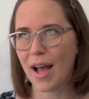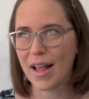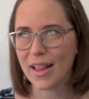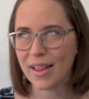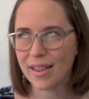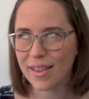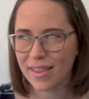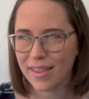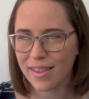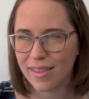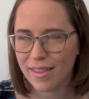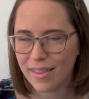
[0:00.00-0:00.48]
I
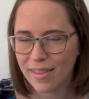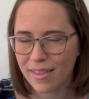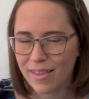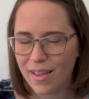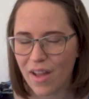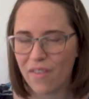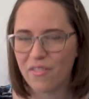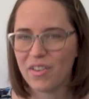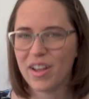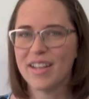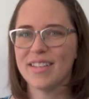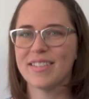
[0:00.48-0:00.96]

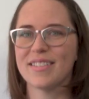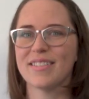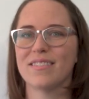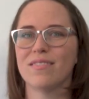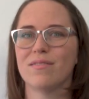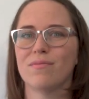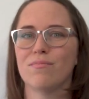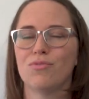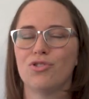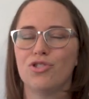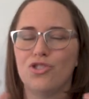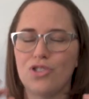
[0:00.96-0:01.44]
love it.
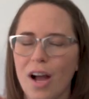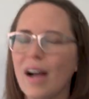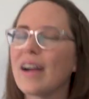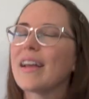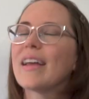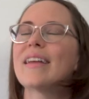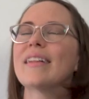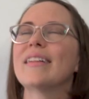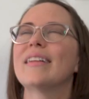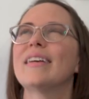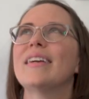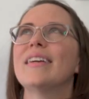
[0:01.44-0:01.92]

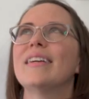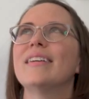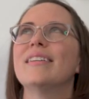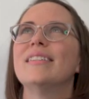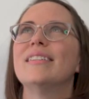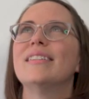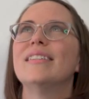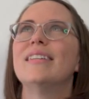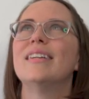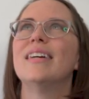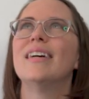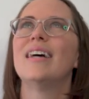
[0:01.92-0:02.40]
Shockingly,
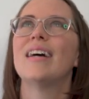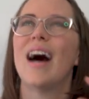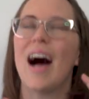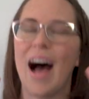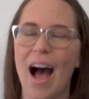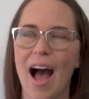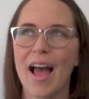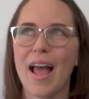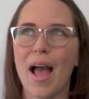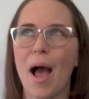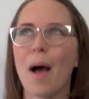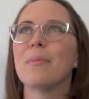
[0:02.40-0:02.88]

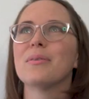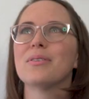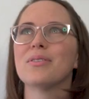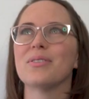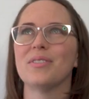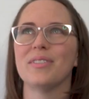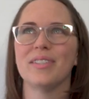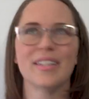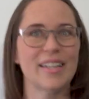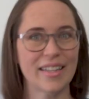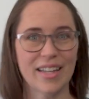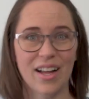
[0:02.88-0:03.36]
I
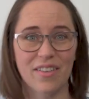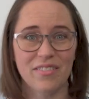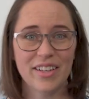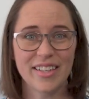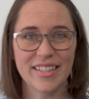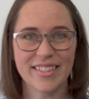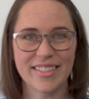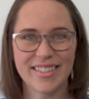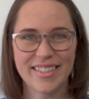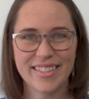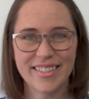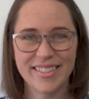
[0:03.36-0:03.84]
absolutely love
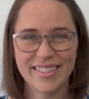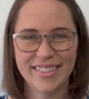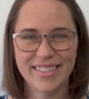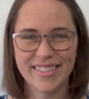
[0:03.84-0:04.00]
it.